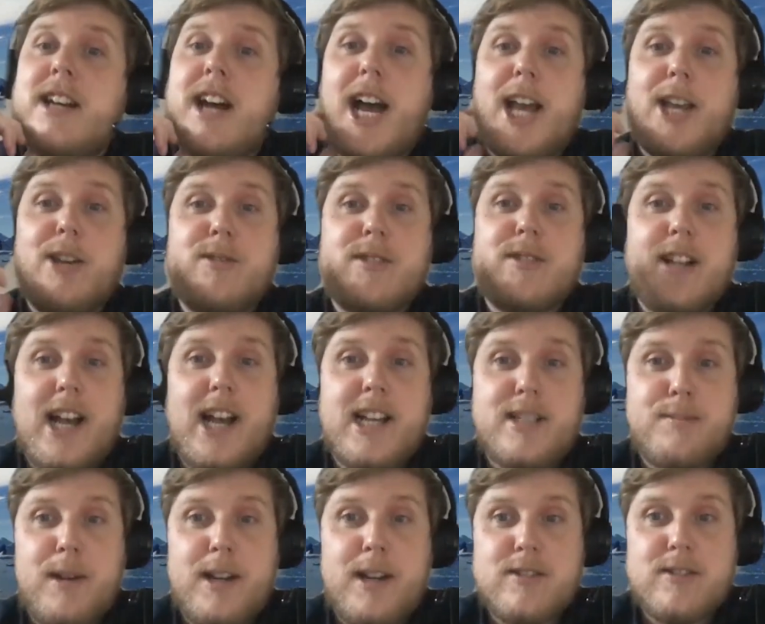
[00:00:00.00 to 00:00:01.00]
I use
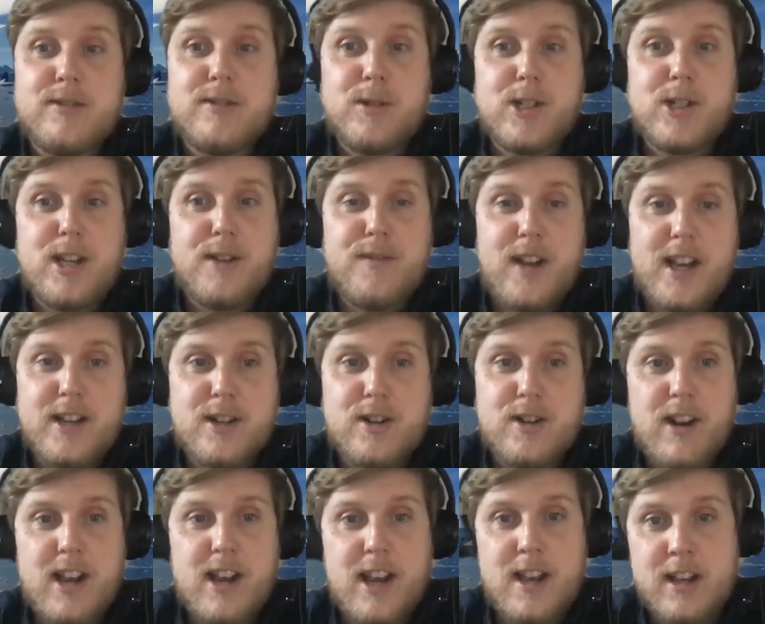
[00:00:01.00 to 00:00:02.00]
LastPass, which I find
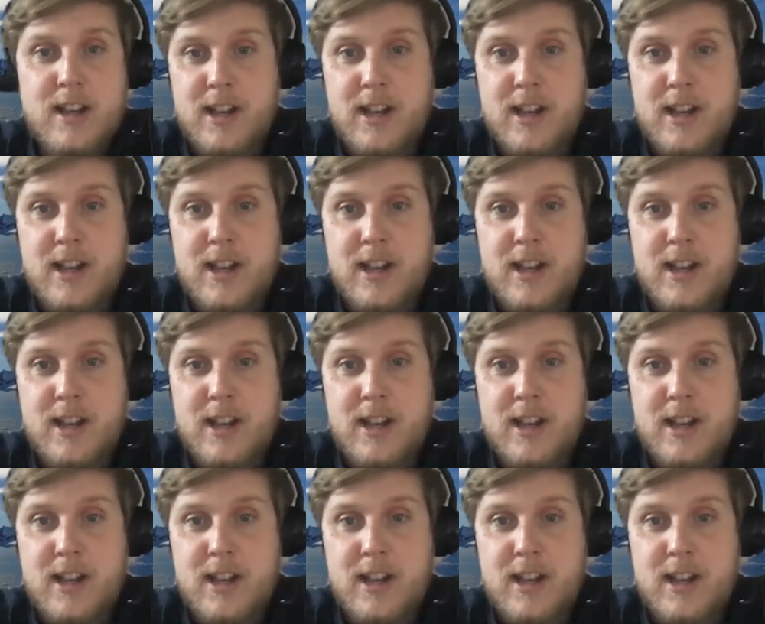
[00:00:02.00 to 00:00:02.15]
great.